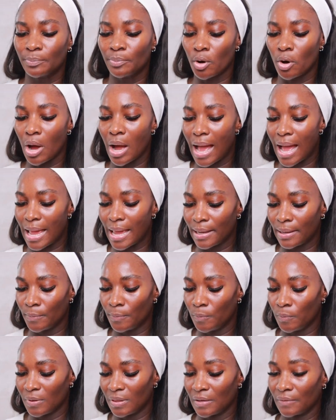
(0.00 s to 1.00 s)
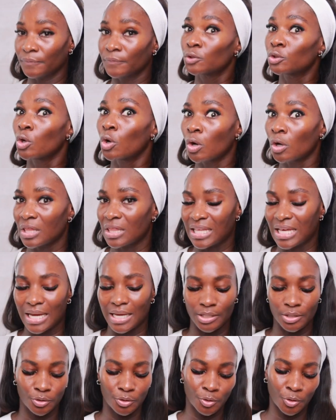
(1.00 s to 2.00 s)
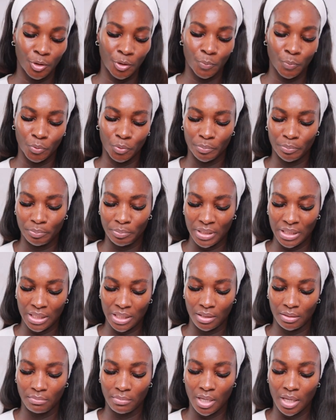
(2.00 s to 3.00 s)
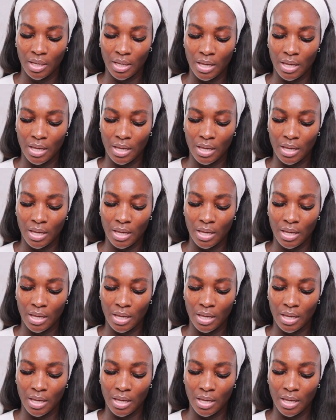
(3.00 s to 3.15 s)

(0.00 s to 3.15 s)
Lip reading: but I would have thought that it would be,